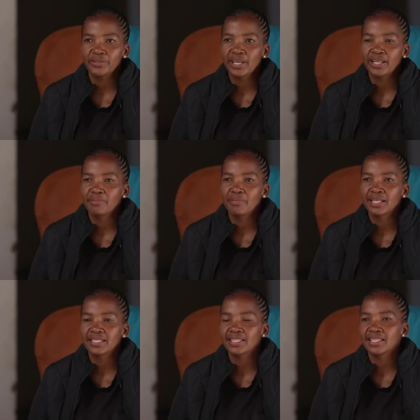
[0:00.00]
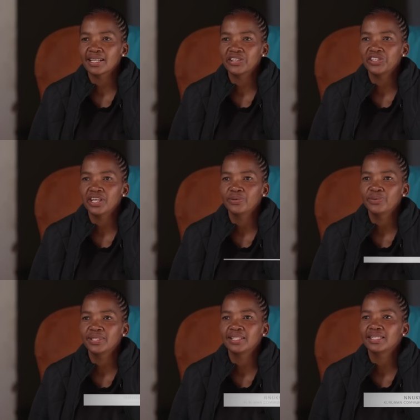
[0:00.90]
you can imagine the Russian
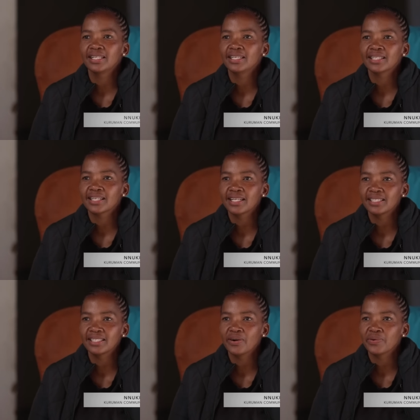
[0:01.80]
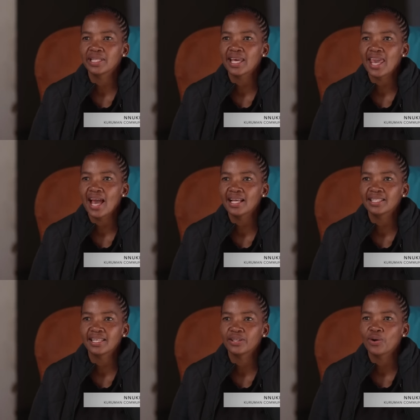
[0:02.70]
who's sitting in Russia with the
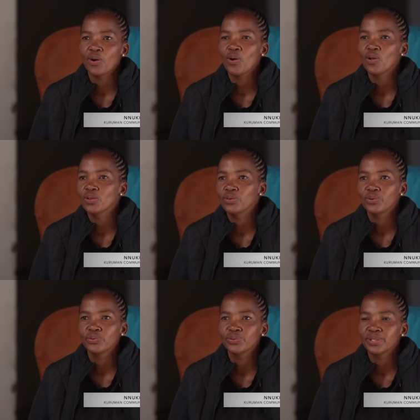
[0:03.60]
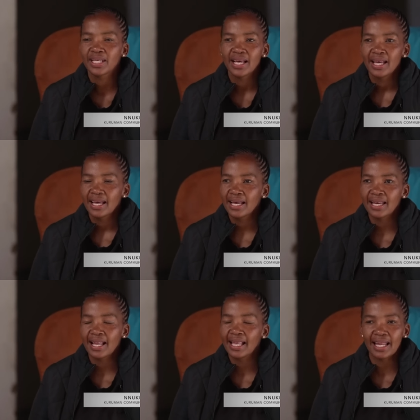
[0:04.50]
yachts and all those
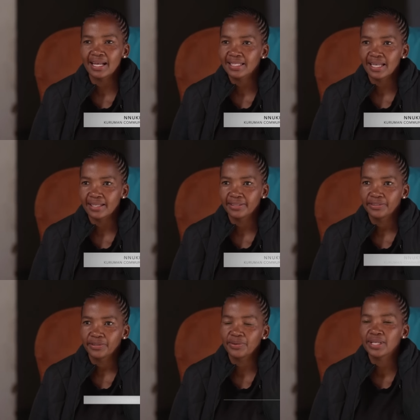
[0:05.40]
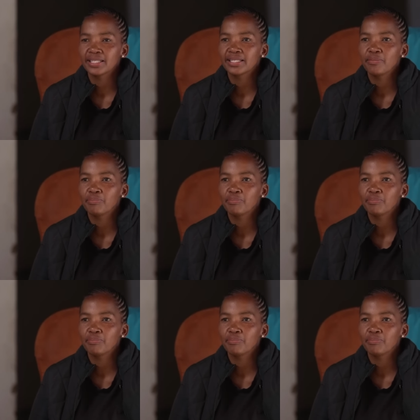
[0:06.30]
uh, luxury. Whereas the